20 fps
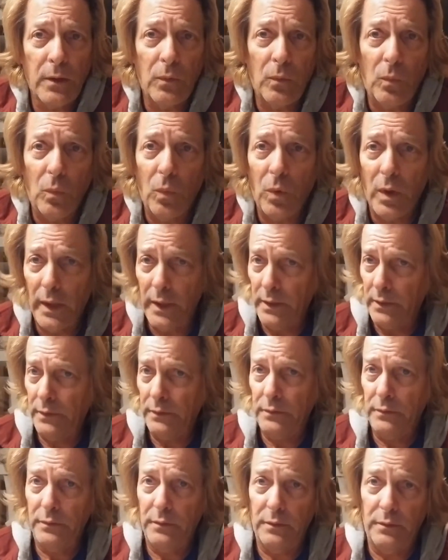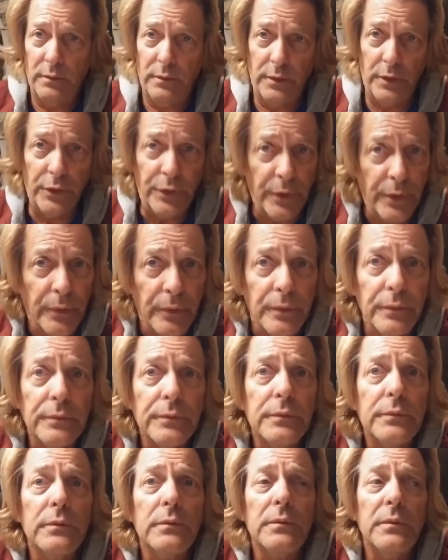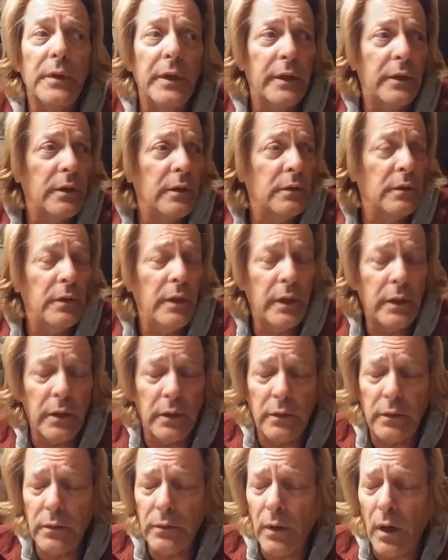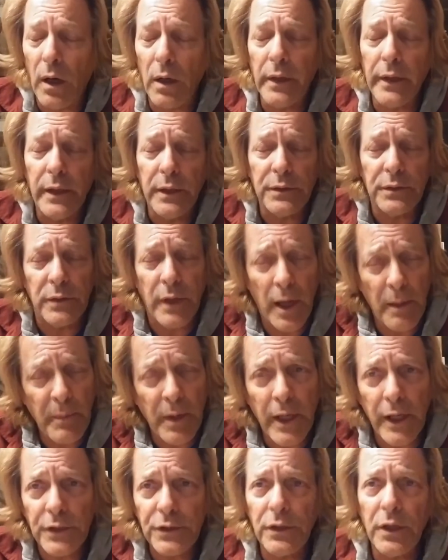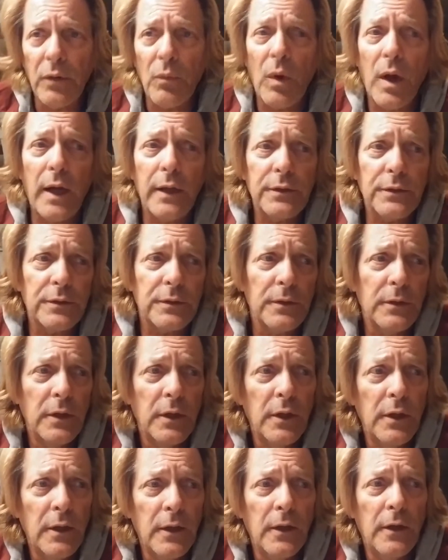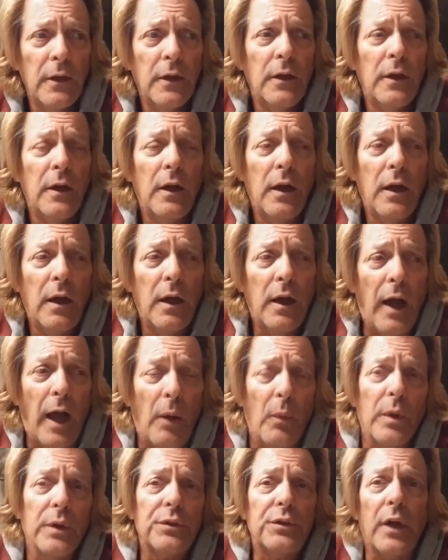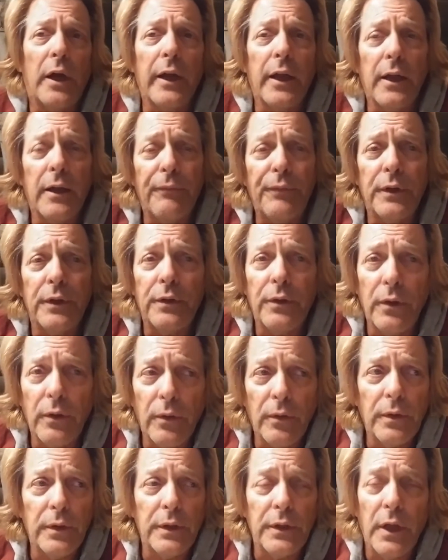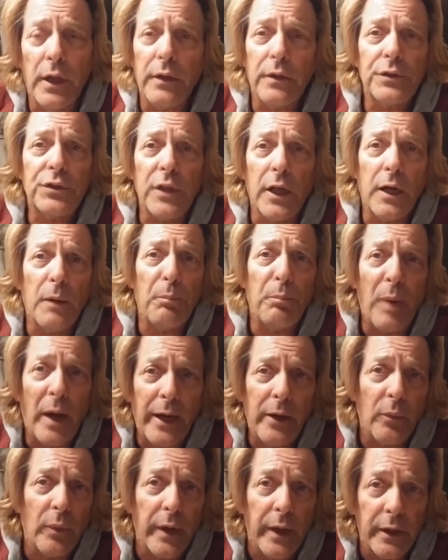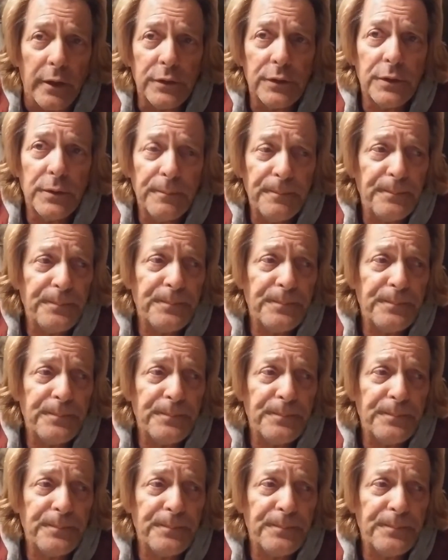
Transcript: what you do. He can do all the examination he wants. I will tell you, if you do another set of bite wings,